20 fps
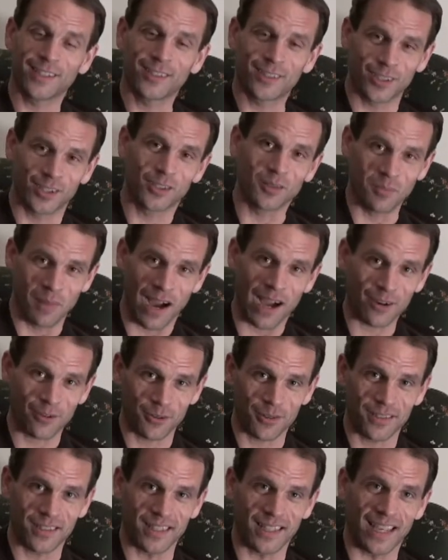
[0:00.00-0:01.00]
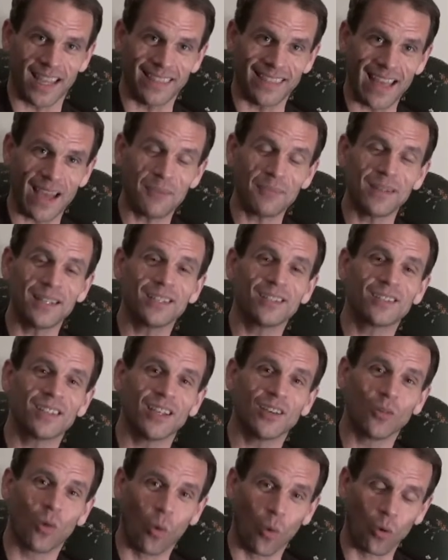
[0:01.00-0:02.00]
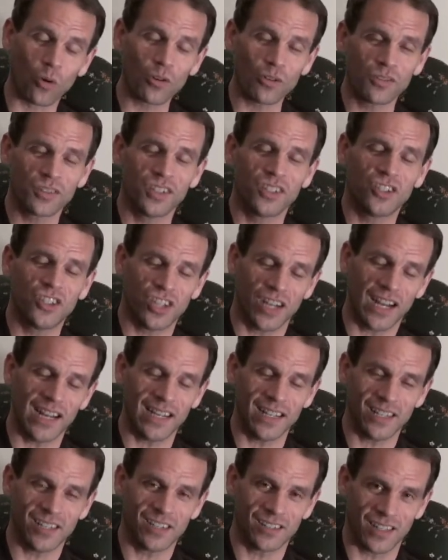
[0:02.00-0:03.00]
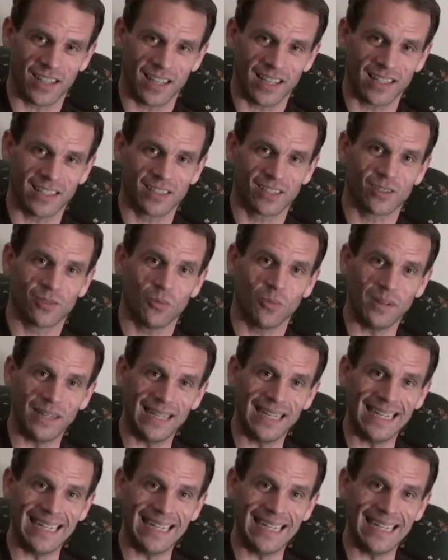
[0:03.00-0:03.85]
This is a democracy, and that means in order to change things,